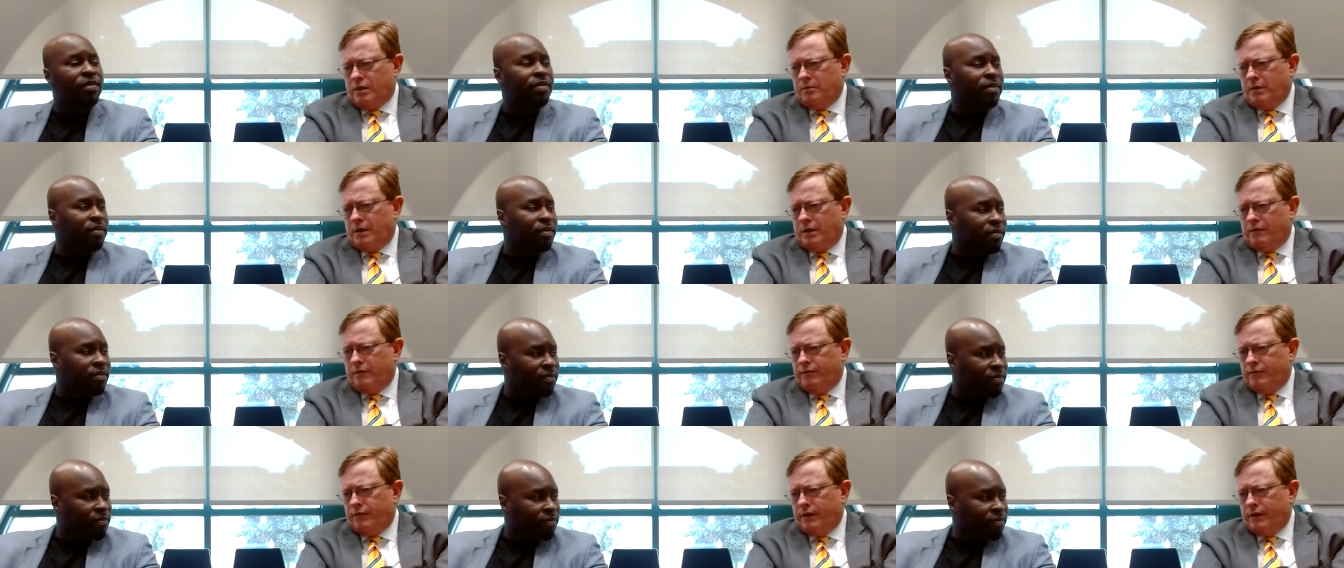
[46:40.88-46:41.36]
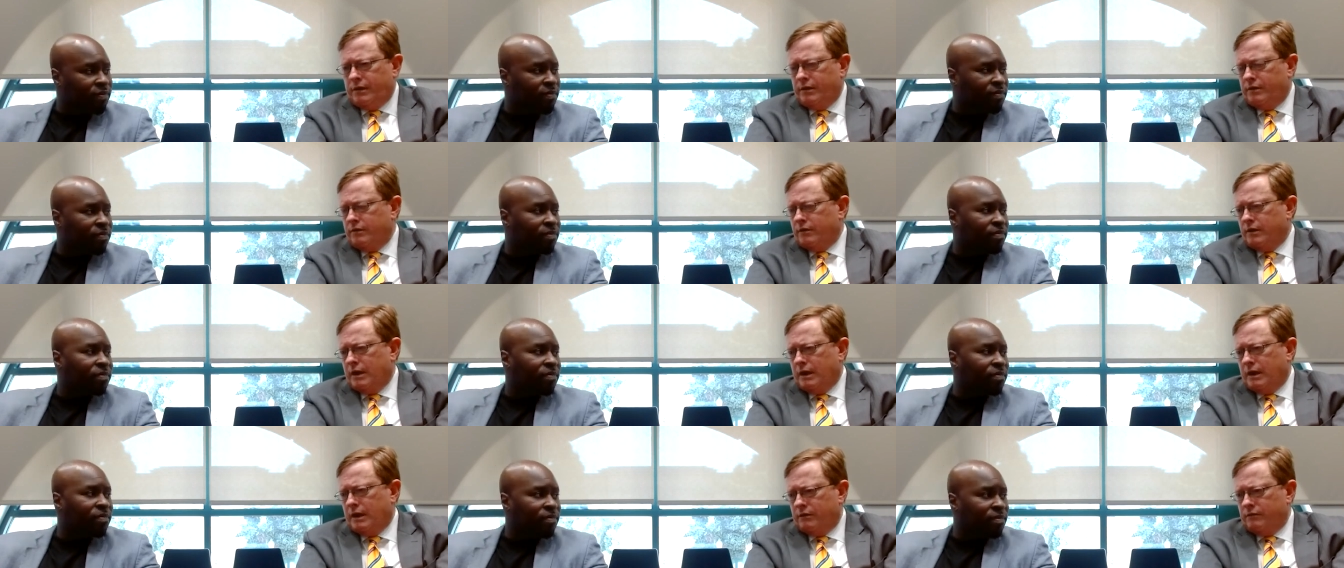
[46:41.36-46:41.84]
Speaker 1: about
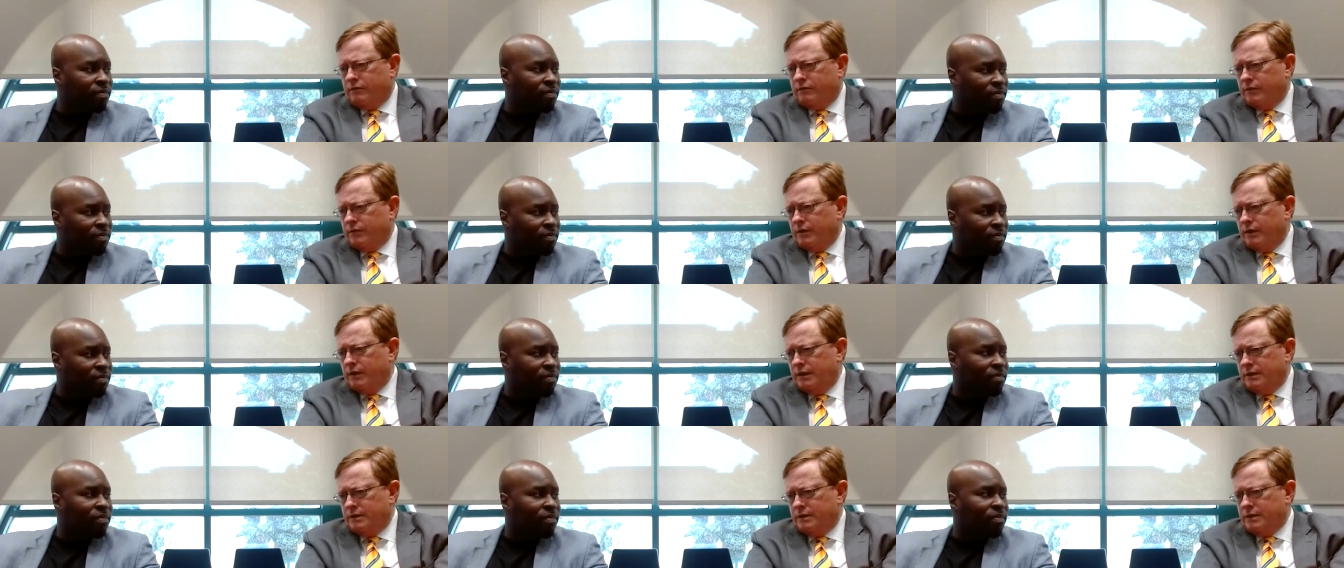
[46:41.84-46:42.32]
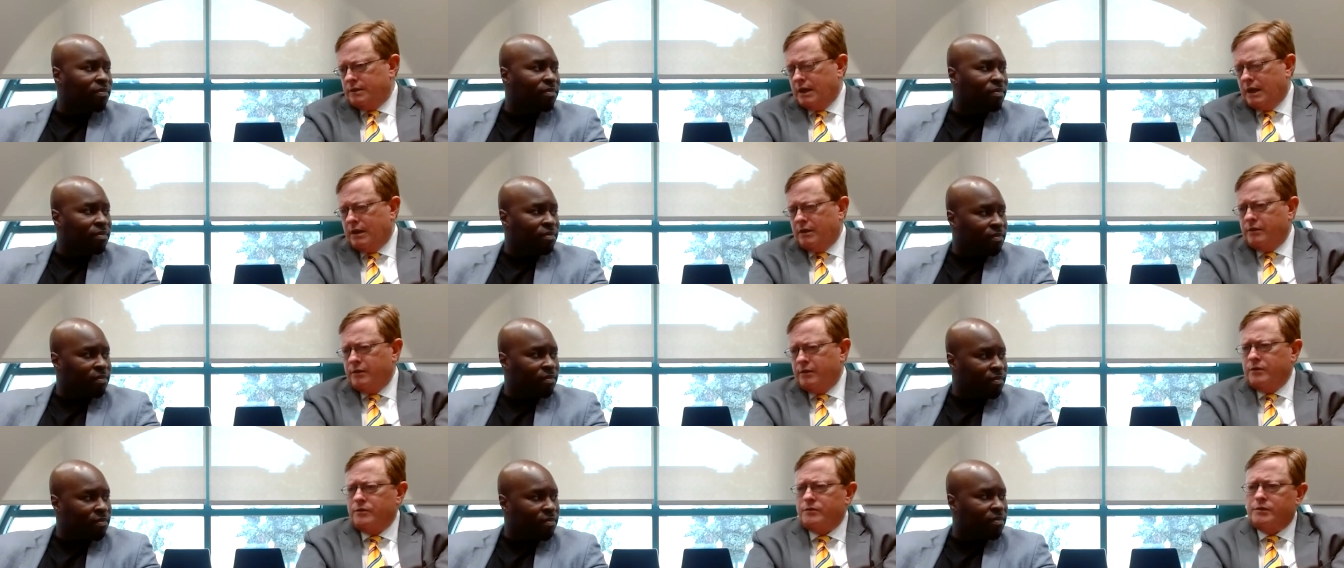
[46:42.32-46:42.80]
vendor outreach, how
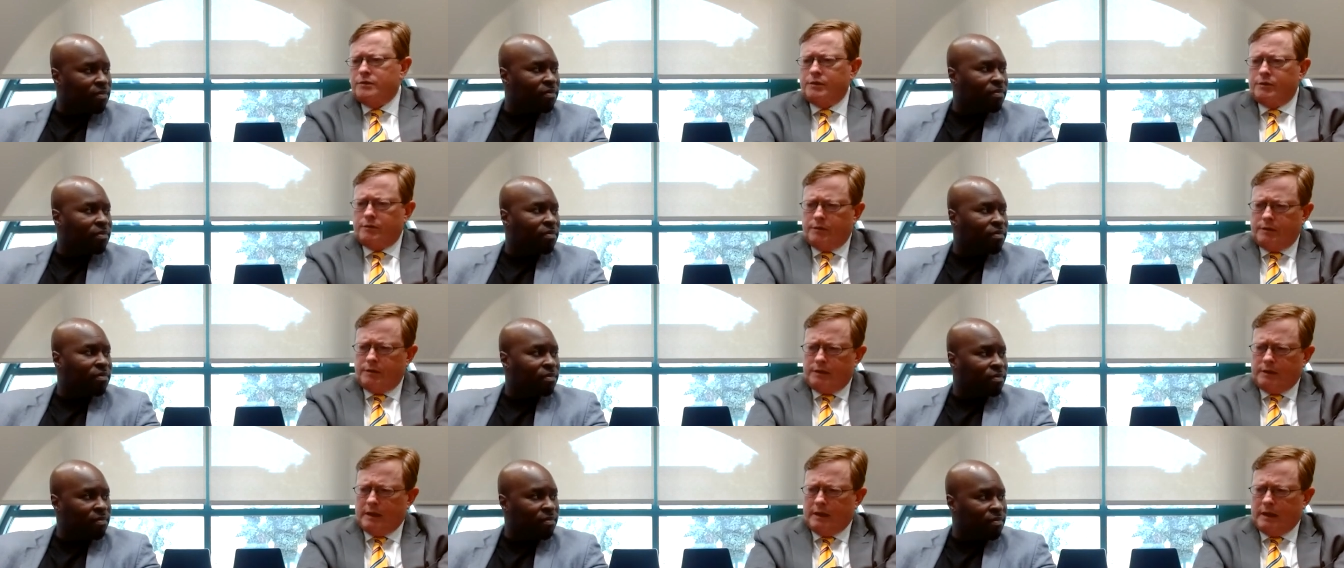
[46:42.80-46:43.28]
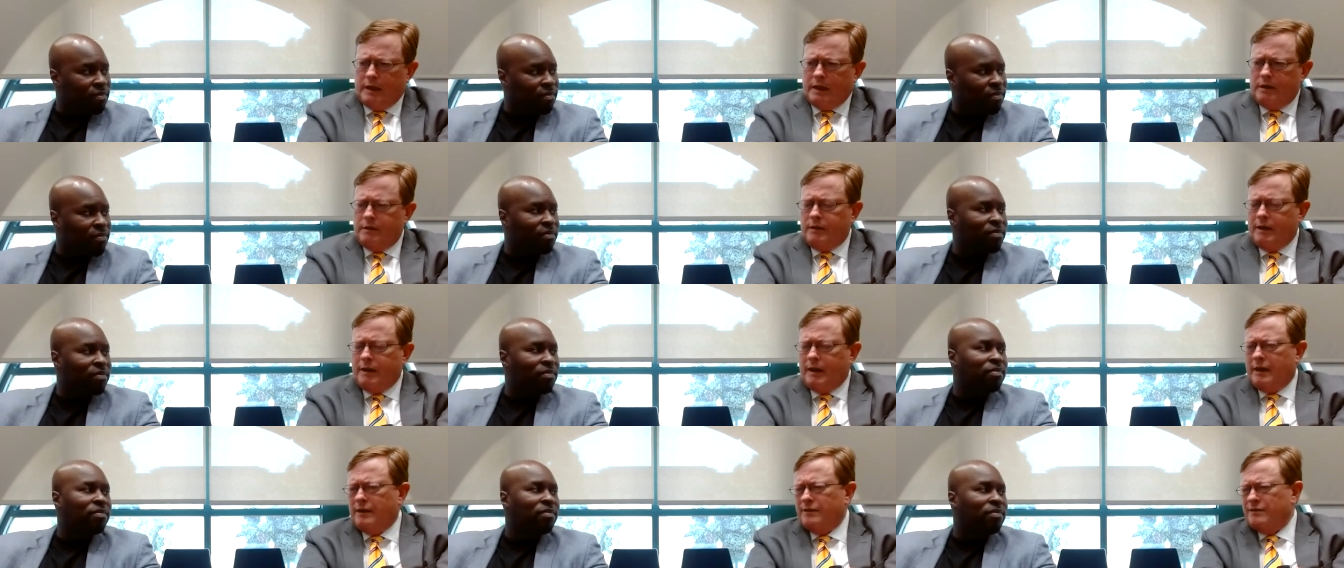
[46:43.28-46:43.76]
you're doing that,
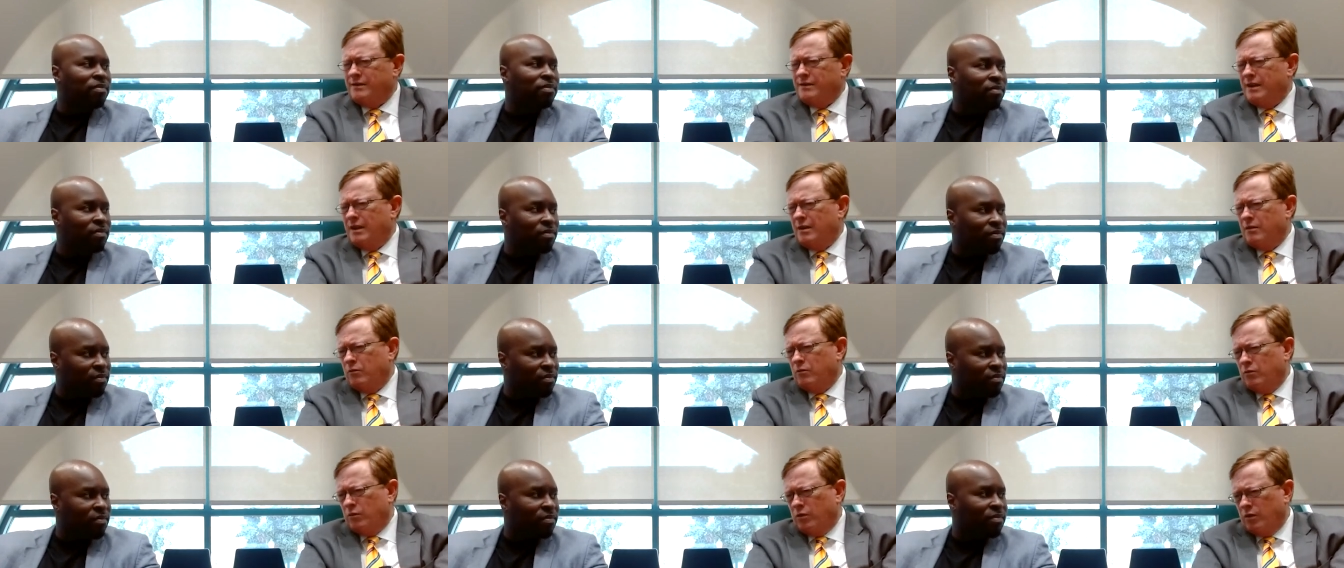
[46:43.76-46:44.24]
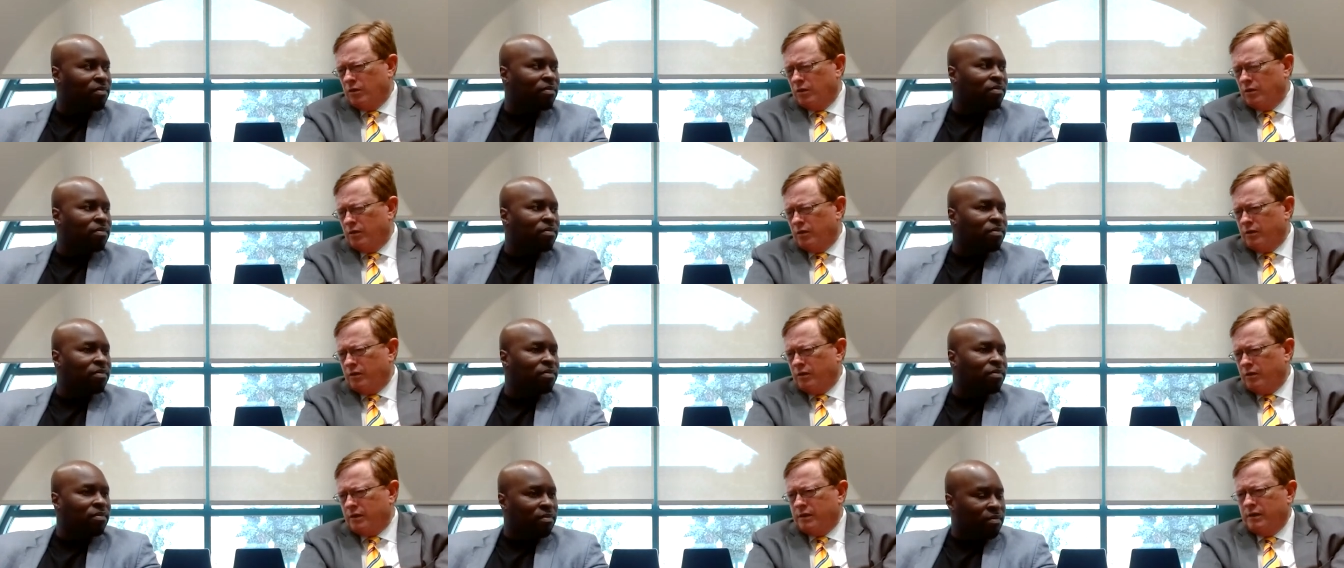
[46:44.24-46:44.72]
how's that
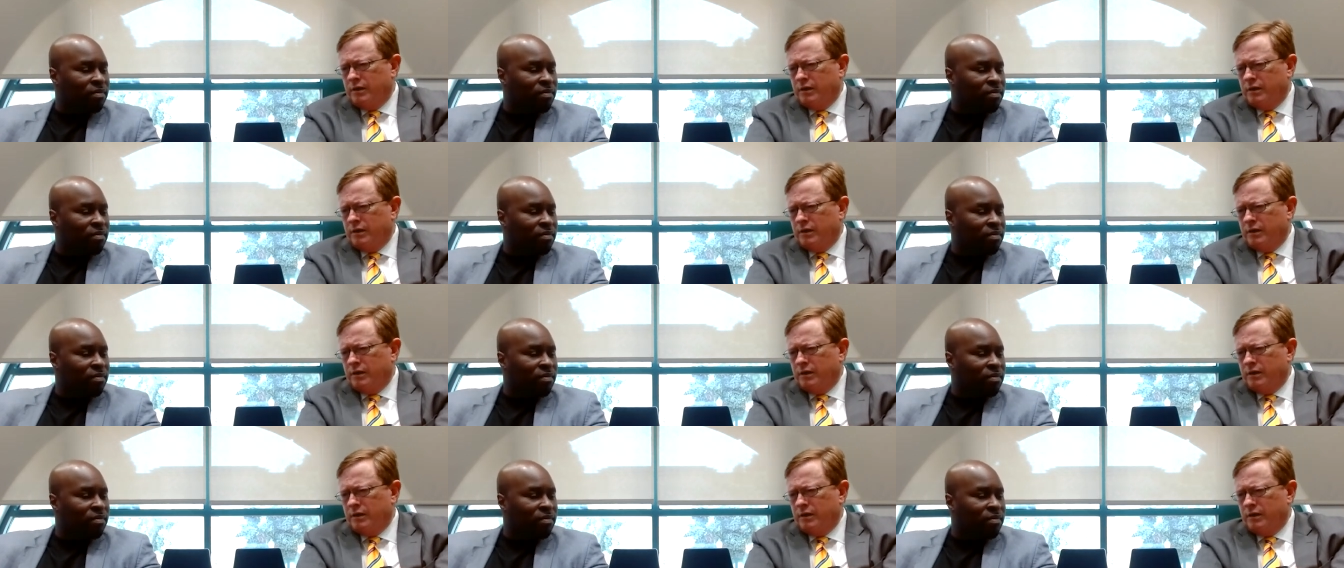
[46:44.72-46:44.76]
work?